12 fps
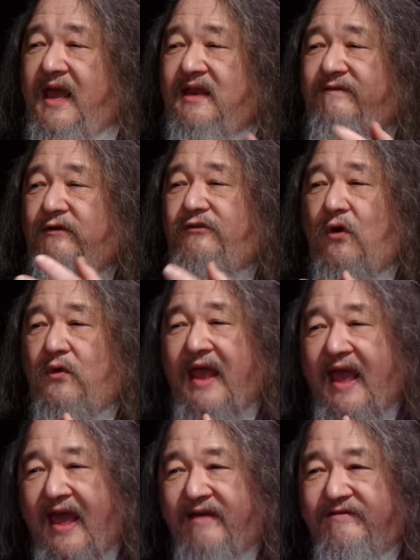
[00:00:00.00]
And if you don't
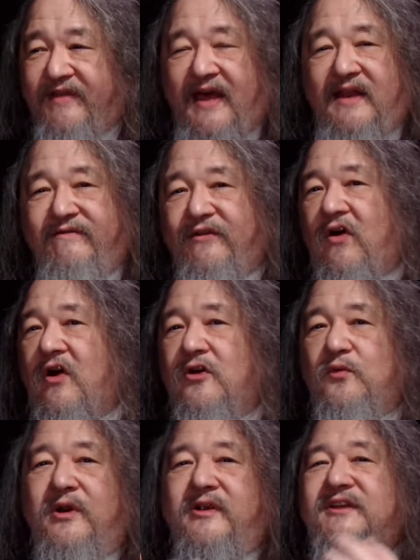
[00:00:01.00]
have that, if the
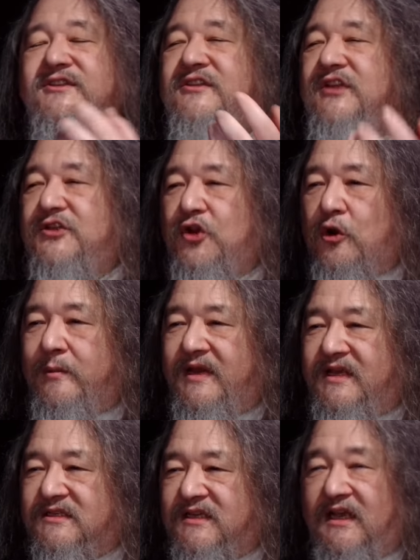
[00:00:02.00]
hardware isn't
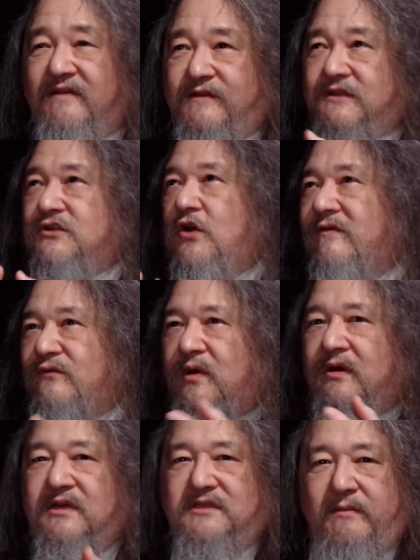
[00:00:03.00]
deterministic, if the
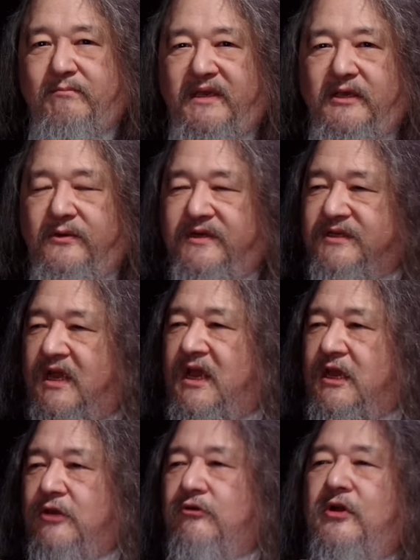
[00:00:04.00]
software is ambiguous,
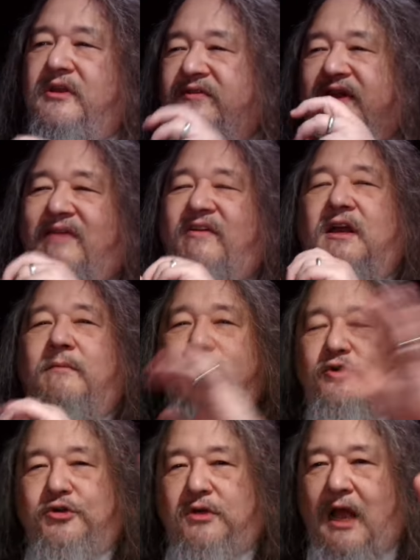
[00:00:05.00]
you don't even have a
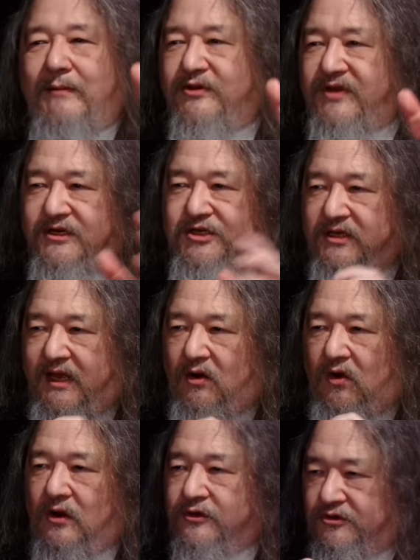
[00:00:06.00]
comput computation at all.